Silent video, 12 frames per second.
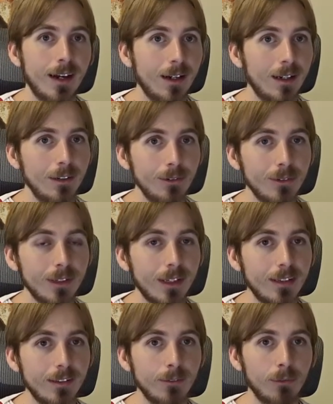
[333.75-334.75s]
Arnold
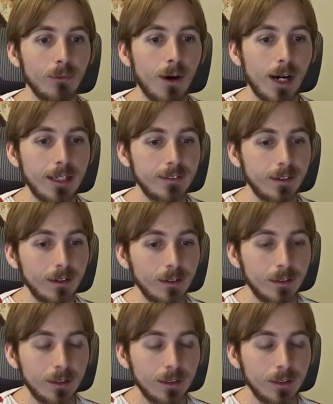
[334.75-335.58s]
is a writer.